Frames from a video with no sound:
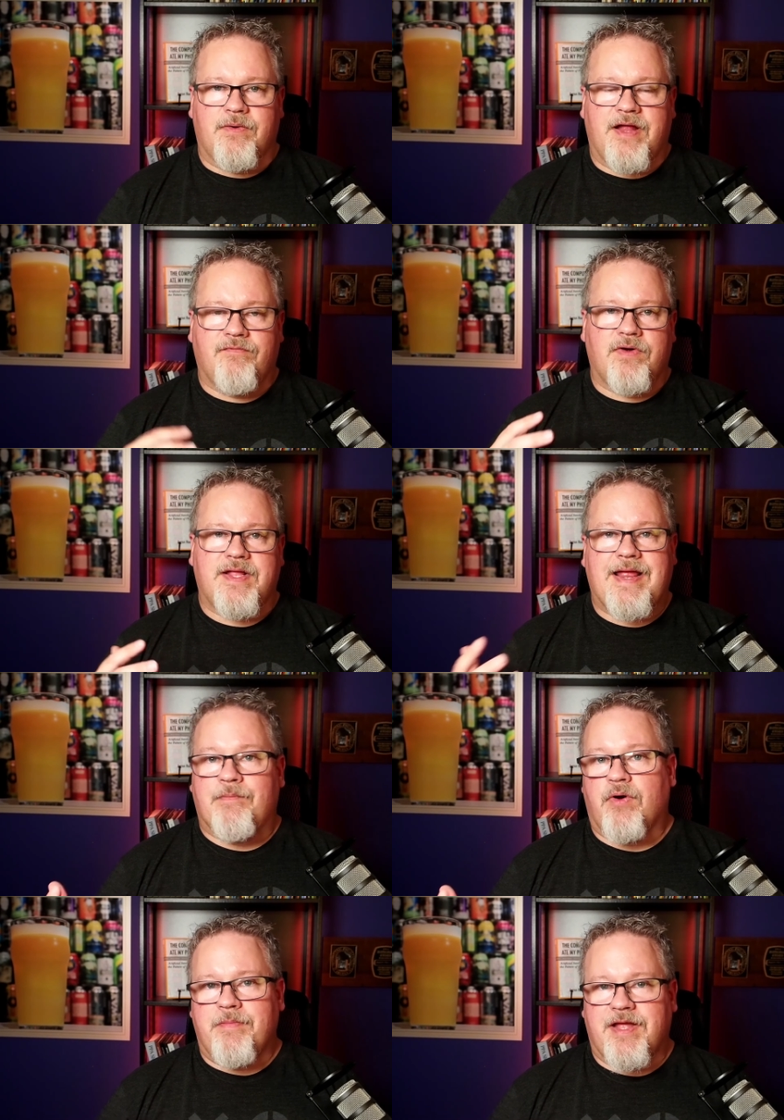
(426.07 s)
Every
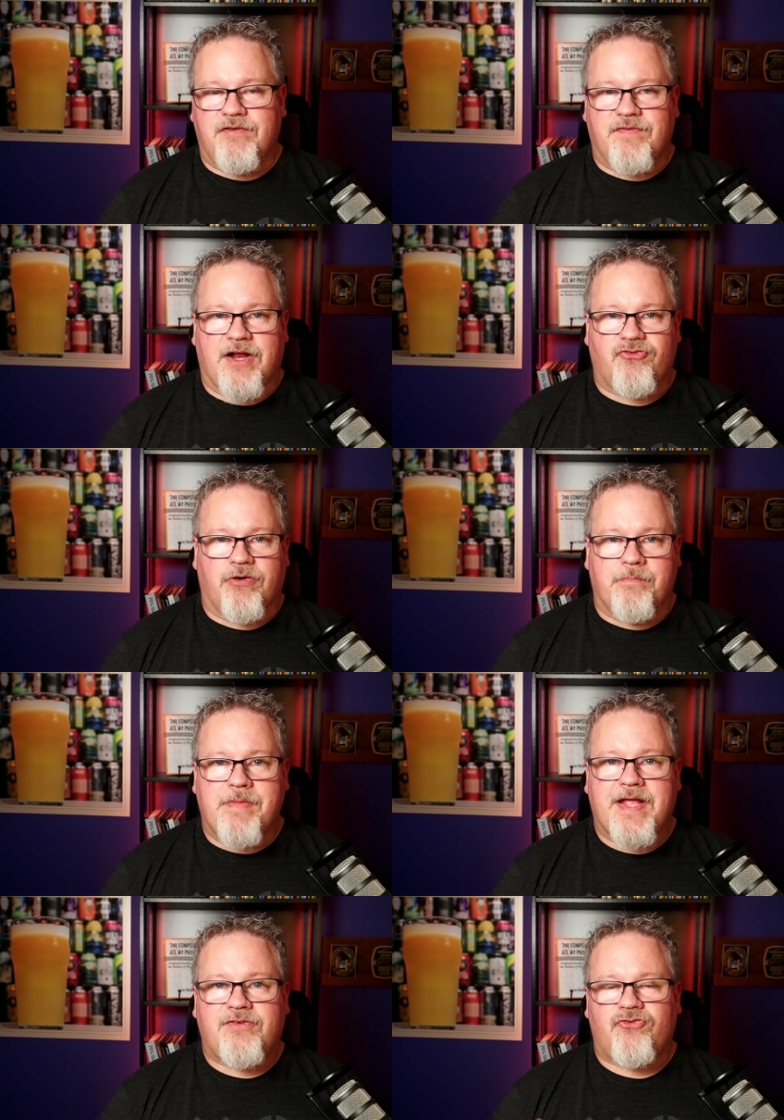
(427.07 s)
camera manufacturer
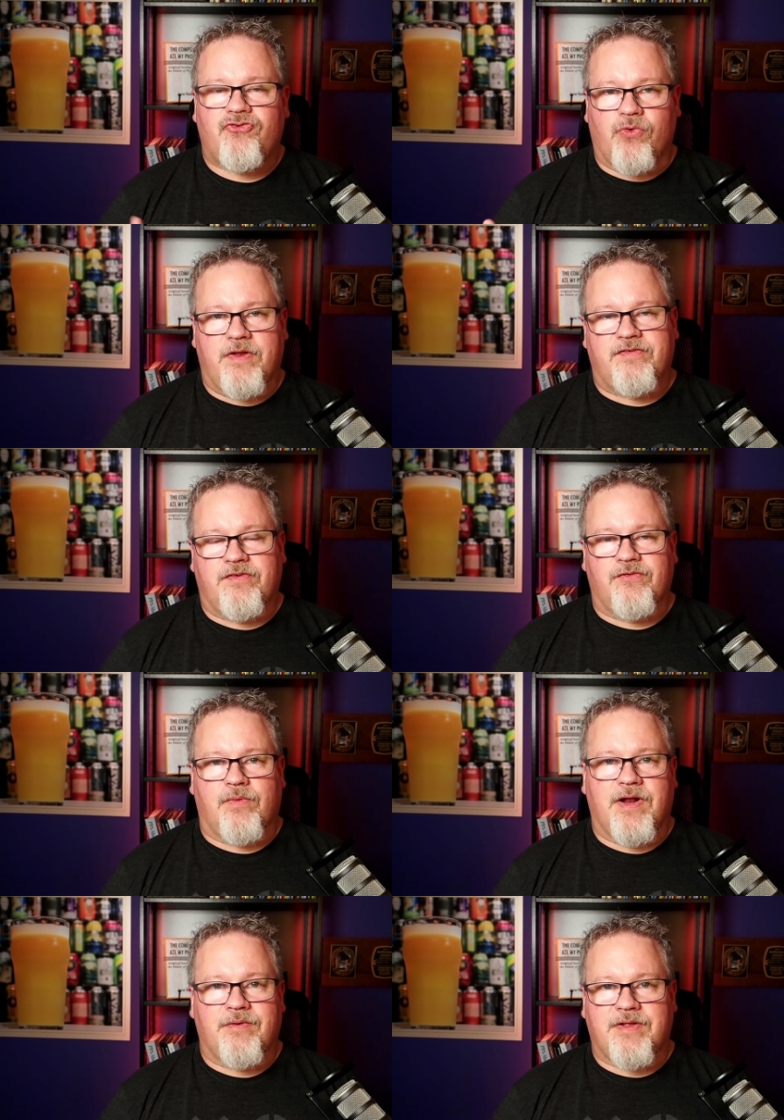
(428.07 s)
makes choices
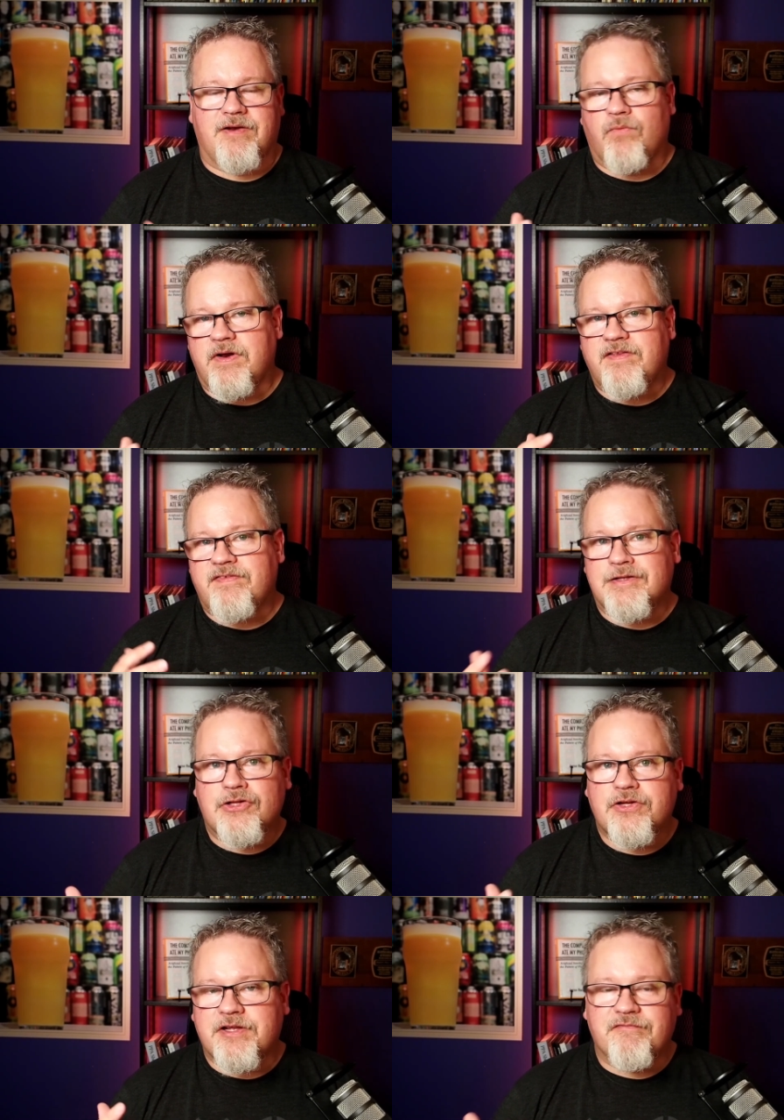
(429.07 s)
around kind of what is the
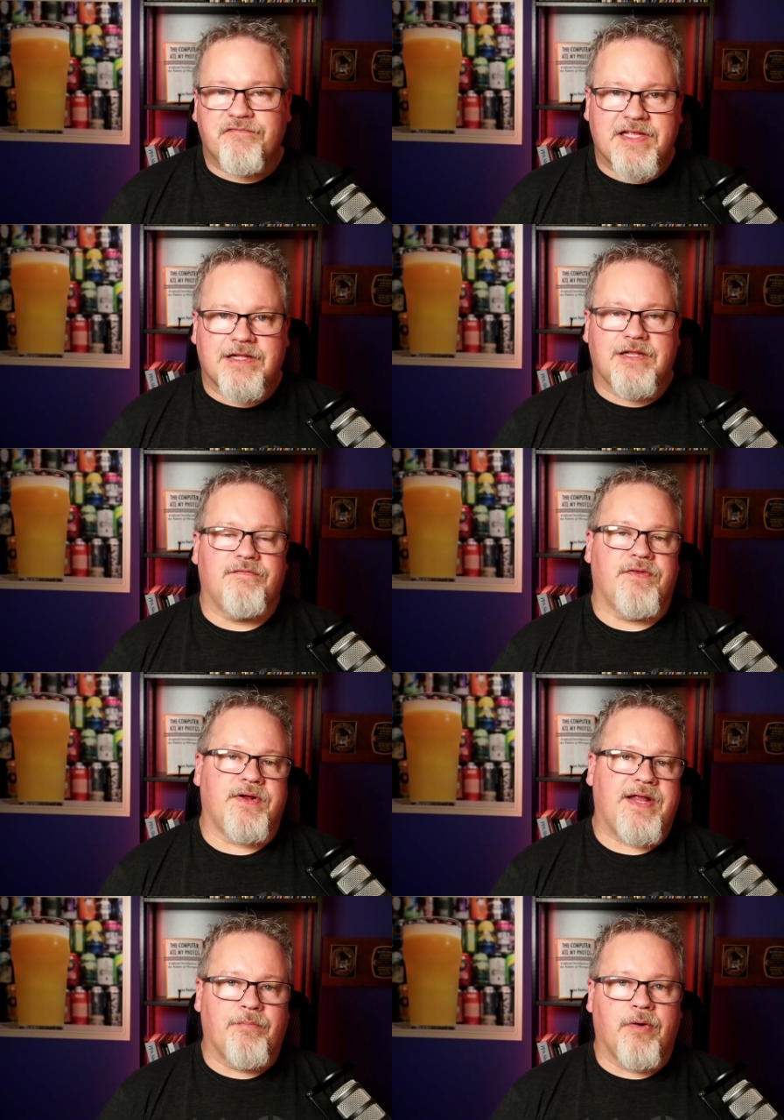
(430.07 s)
look and feel of their
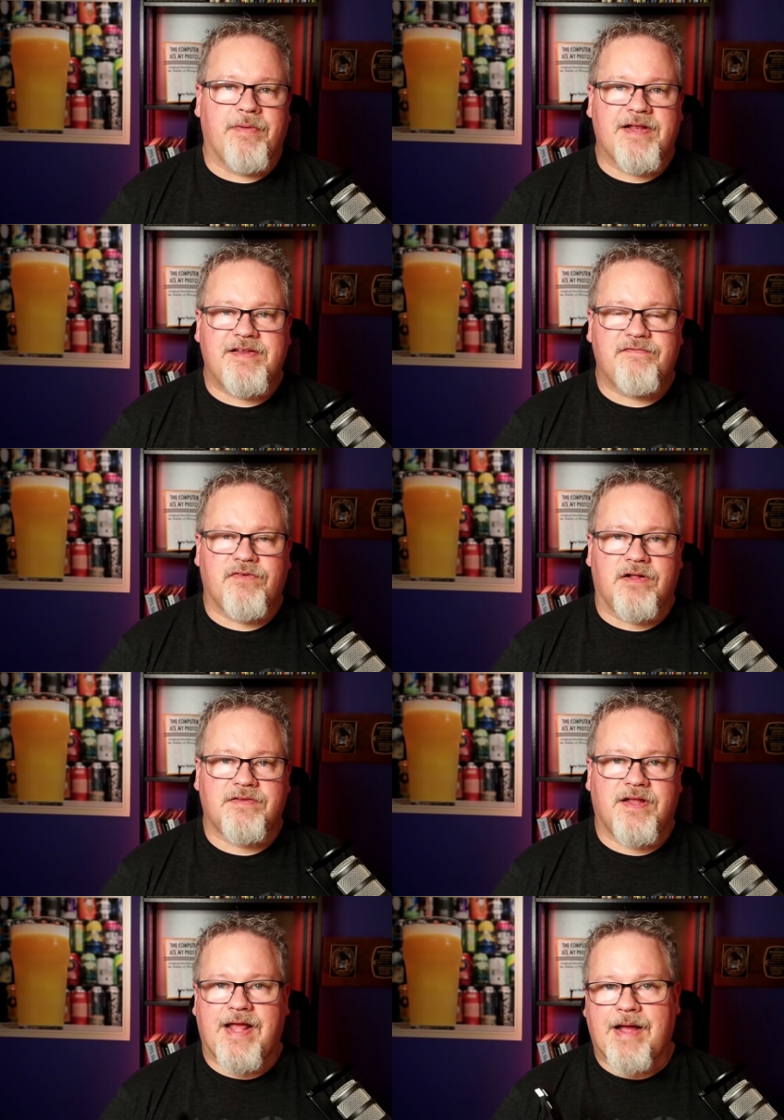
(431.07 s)
camera by default,
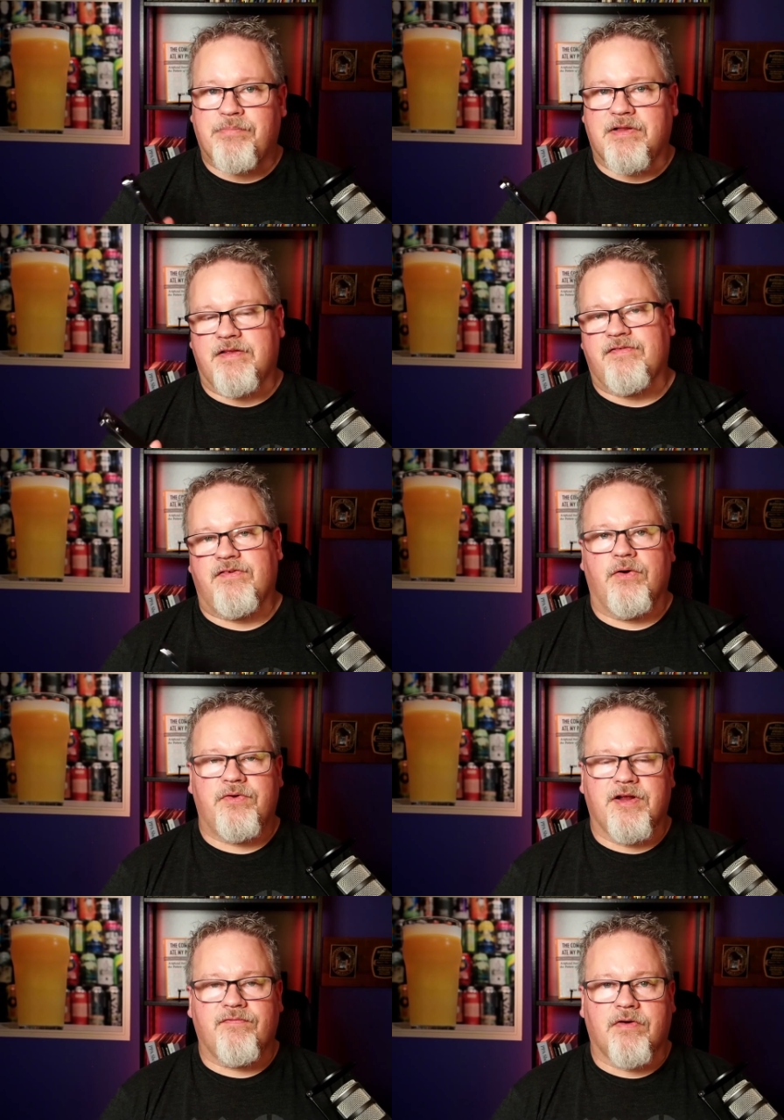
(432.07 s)
and Apple is no
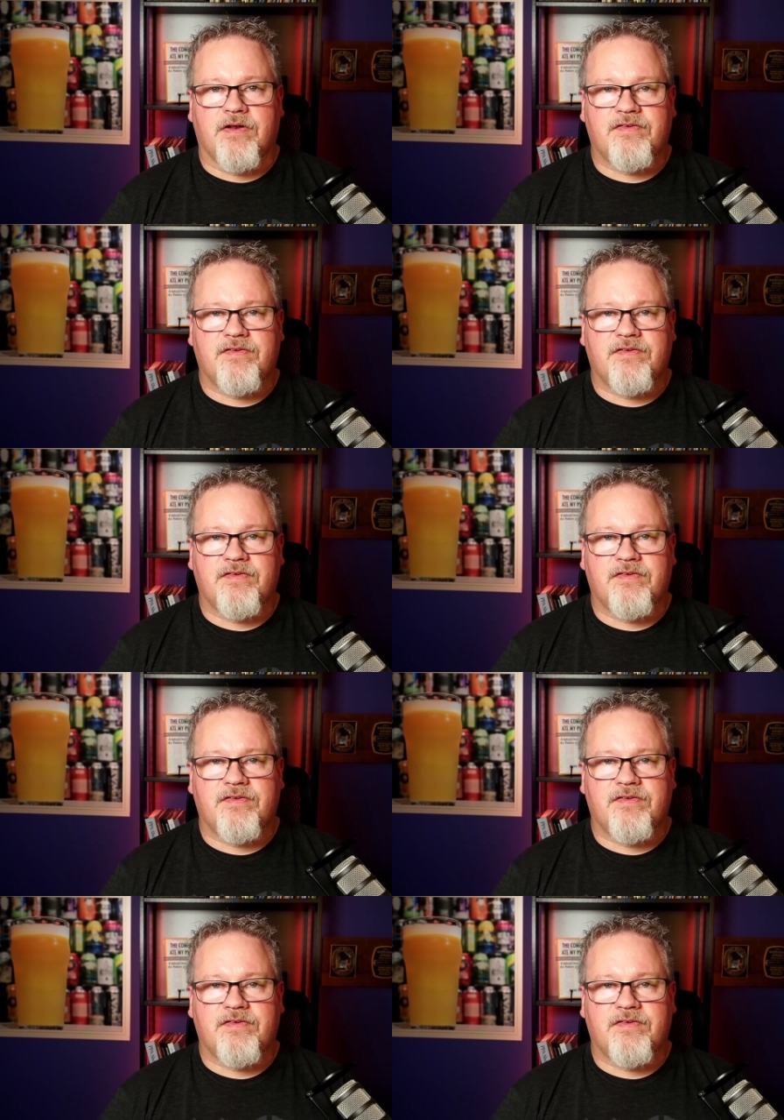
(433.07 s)
different.